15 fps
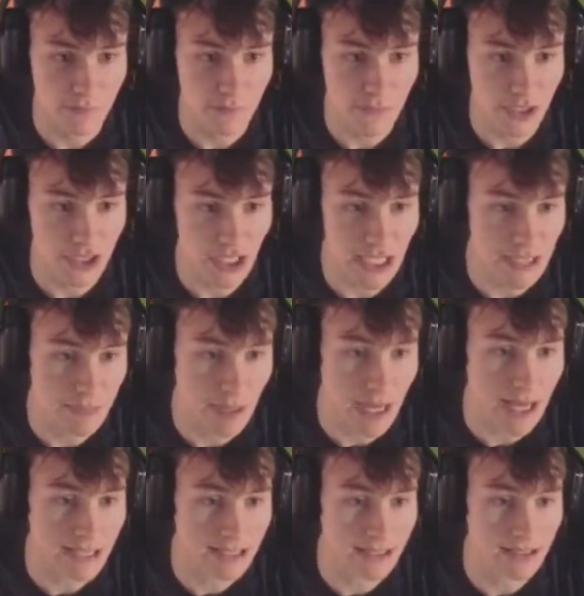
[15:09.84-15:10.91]
You'll see he's
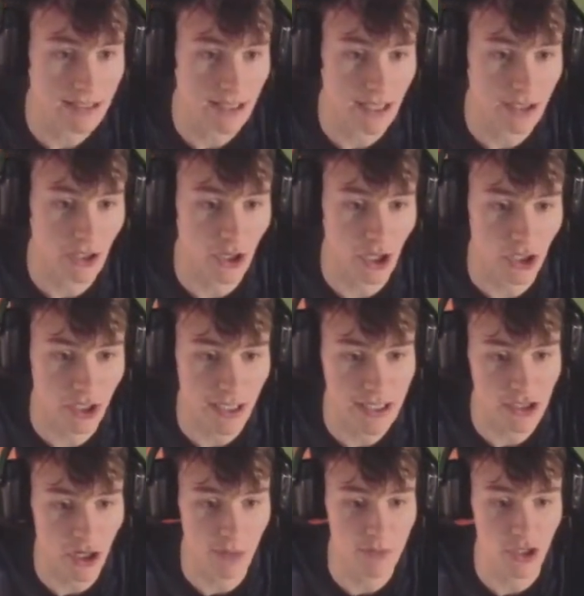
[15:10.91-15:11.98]
passed, and now look, his
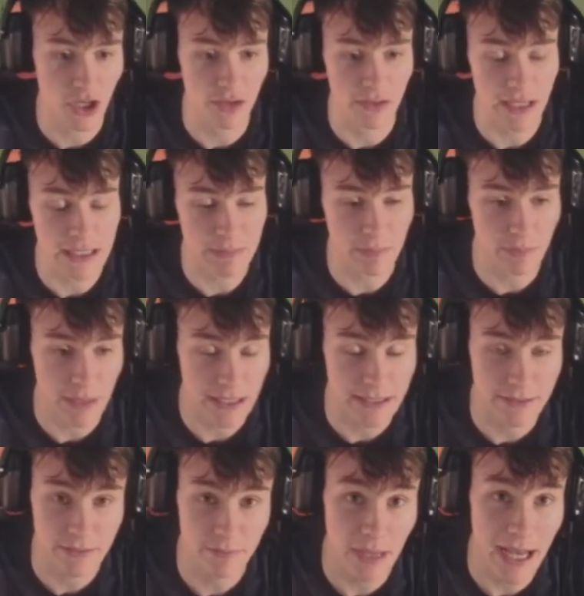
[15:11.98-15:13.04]
arm's out. He's
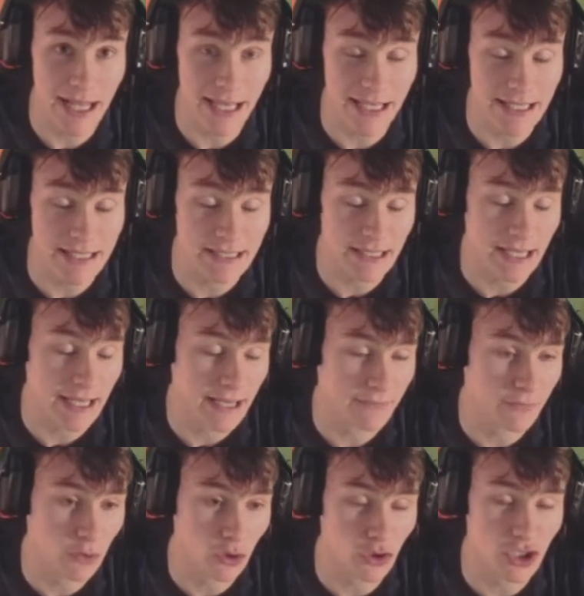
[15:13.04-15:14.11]

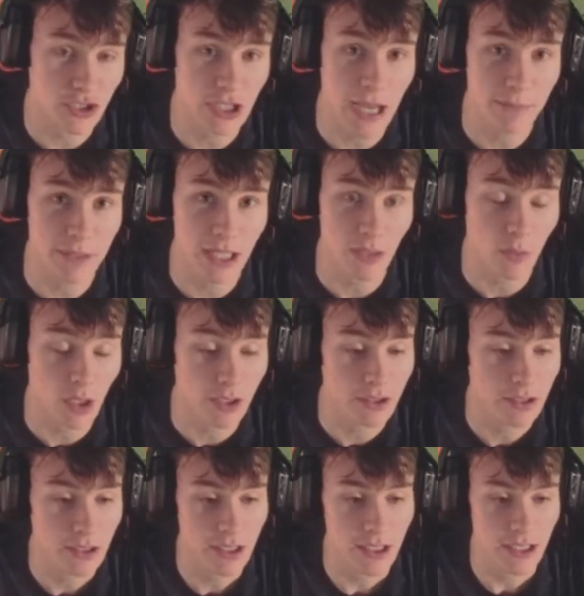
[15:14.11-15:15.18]
Fluke just tapped L1.
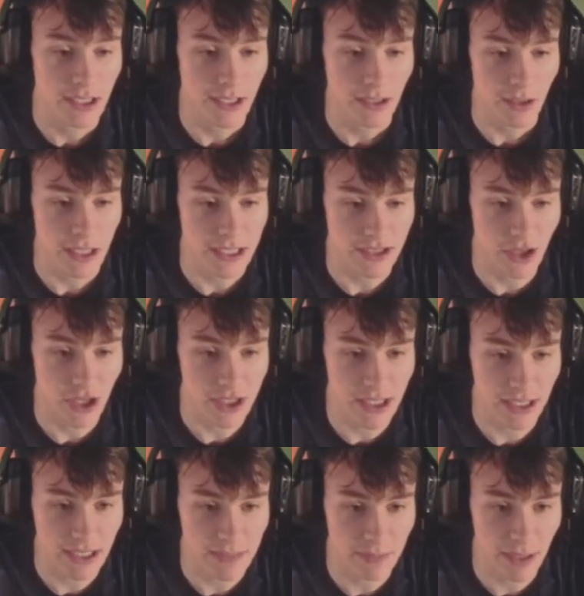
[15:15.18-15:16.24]
He's now
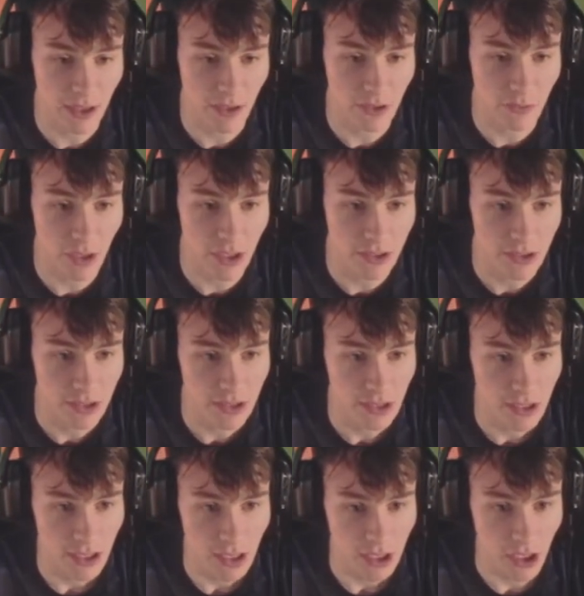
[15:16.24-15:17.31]
set this player on the run.
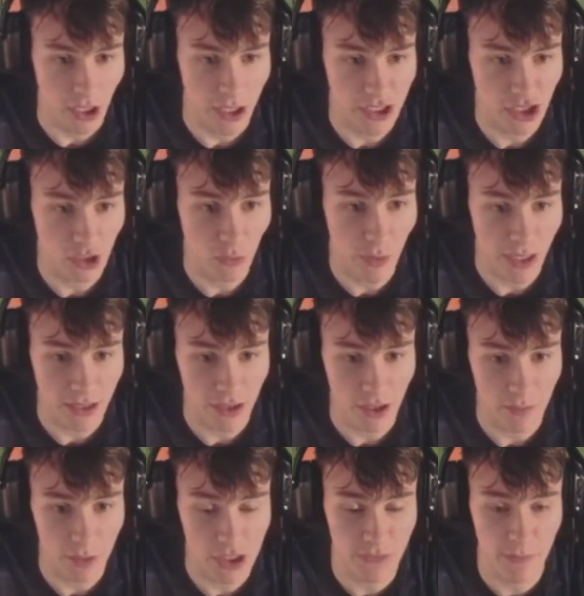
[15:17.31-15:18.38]
Now he's got to wait now,
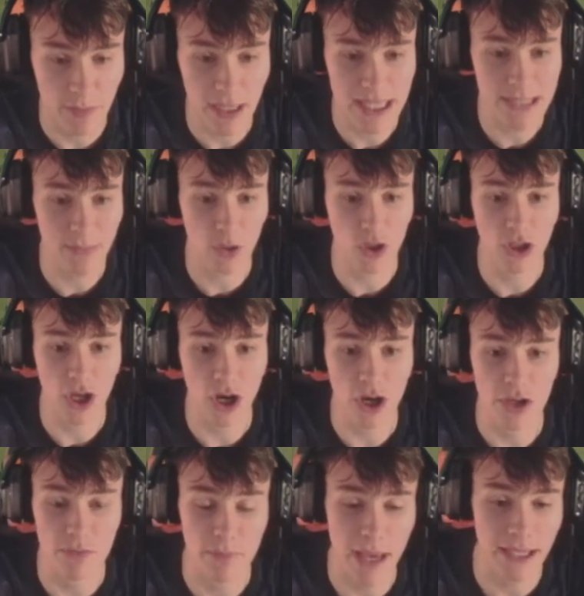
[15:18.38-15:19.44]
because if he plays the ball now,
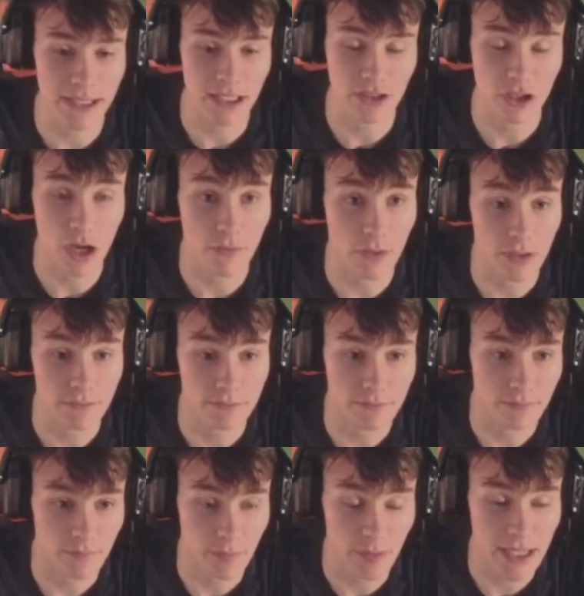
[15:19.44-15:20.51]
Mendy will cover it.
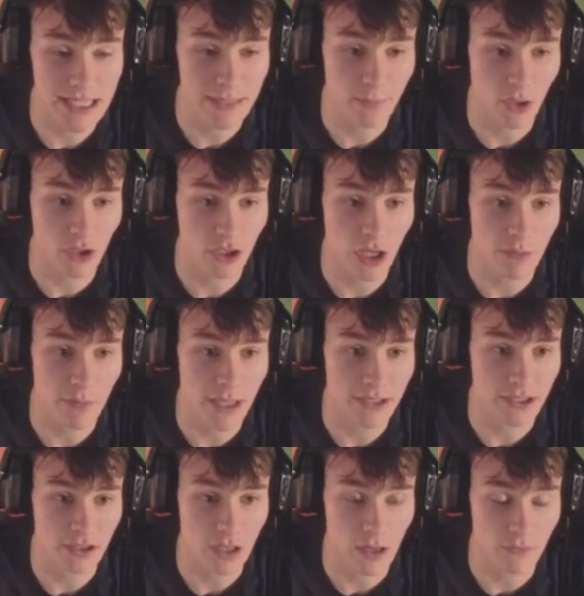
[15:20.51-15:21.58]
If he plays the ball now, Mendy
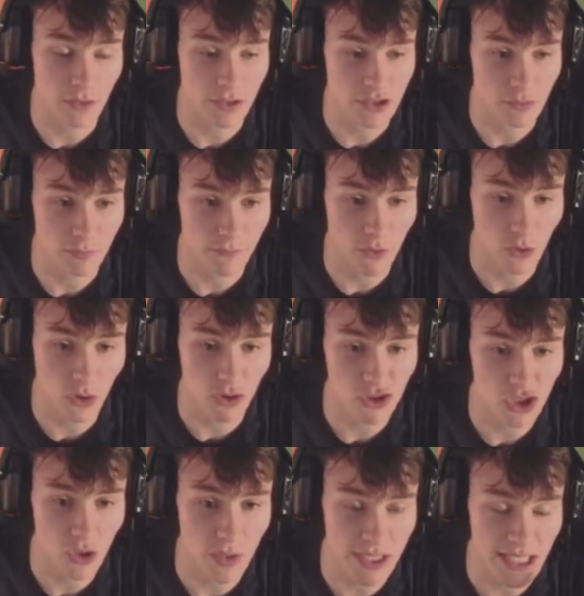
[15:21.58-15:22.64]
will cover it. So
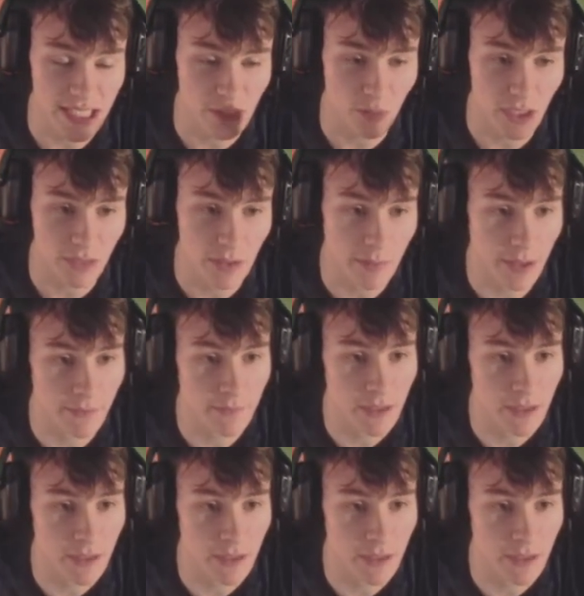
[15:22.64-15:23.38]
Fluke knows he needs to wait a wee bit.